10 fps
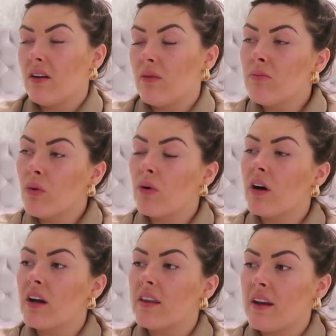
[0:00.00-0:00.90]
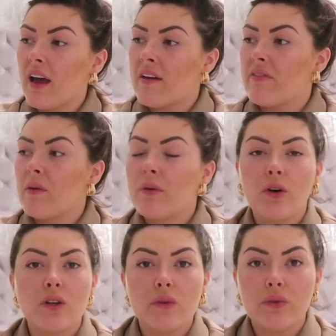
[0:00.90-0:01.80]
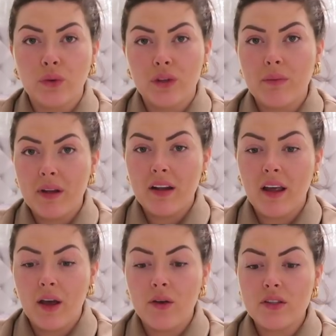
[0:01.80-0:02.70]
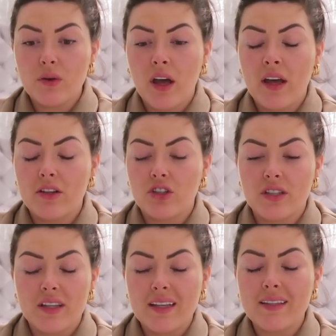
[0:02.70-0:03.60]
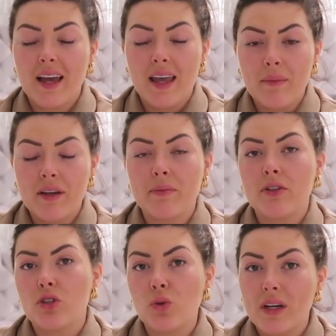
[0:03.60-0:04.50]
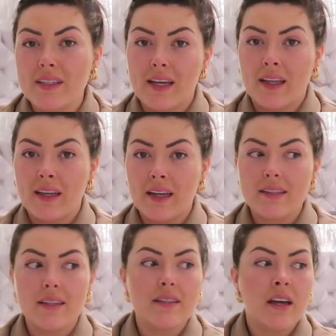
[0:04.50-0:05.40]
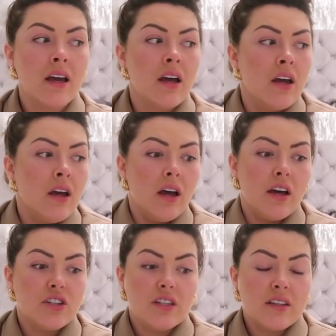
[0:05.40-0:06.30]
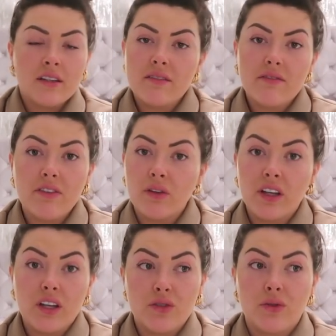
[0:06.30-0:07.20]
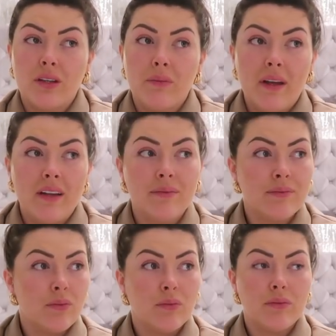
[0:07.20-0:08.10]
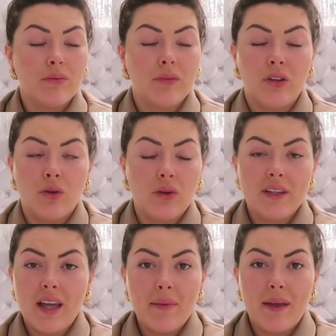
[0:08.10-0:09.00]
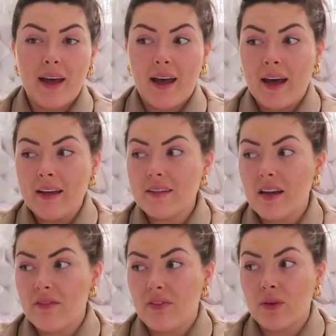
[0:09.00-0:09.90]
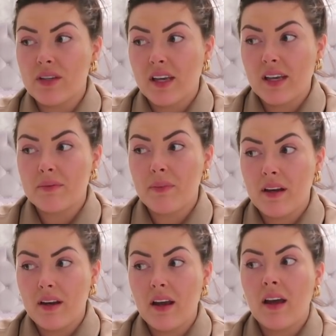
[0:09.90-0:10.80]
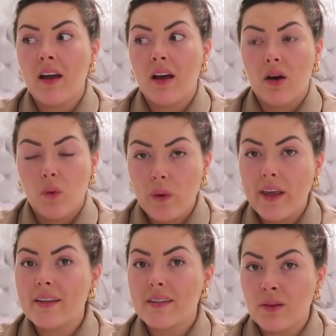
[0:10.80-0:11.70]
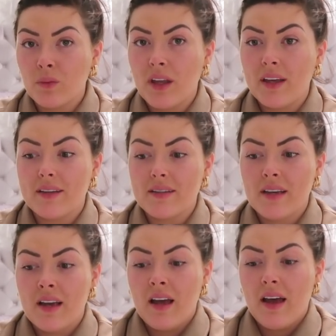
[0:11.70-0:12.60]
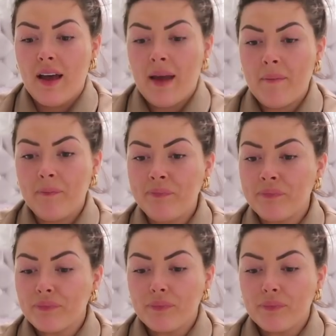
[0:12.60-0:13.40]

more than ever because we've only been in the house it just the time has been so accelerated it just it doesn't feel like it's only been you know the time that it has it feels like it has been weeks and weeks um,